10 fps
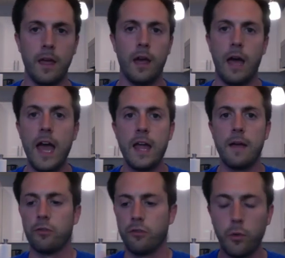
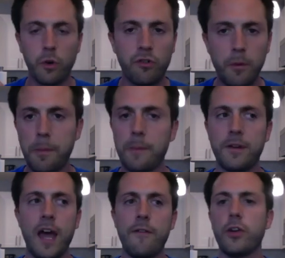Hey, dude, we're super pumped to
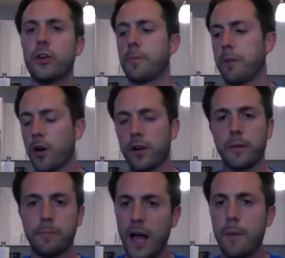have you. You're part of the
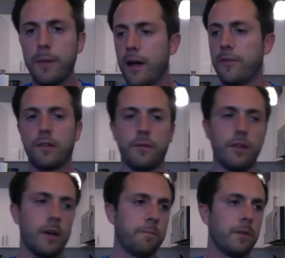blah, blah,
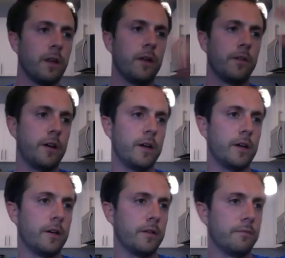the
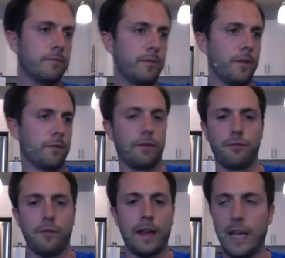I
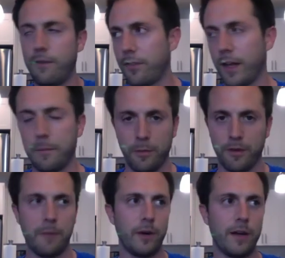can't even think of people's
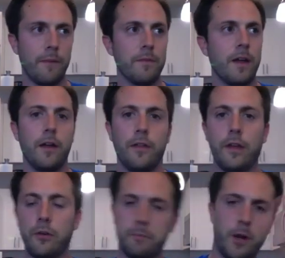names right now.
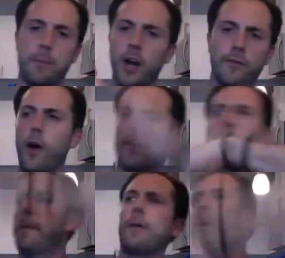You're part of all these
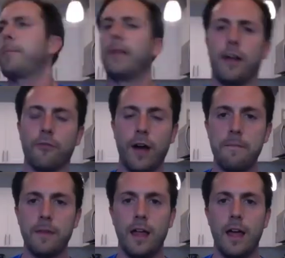people's upline,
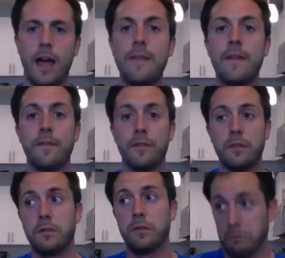right? And then
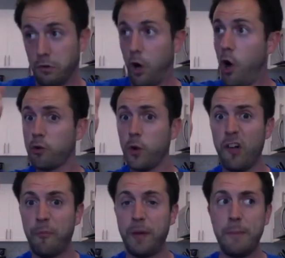all
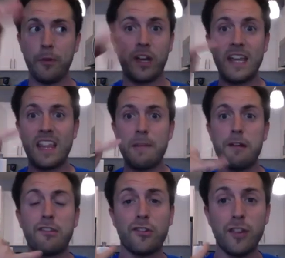12 people are getting the
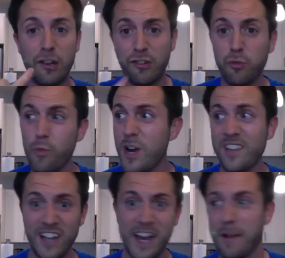message. They're like, sweet,
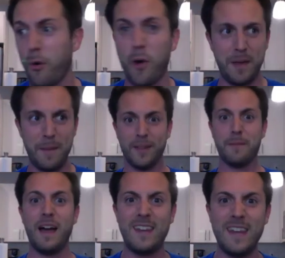I got more people in
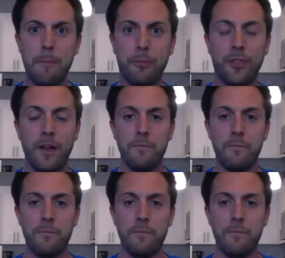my depth.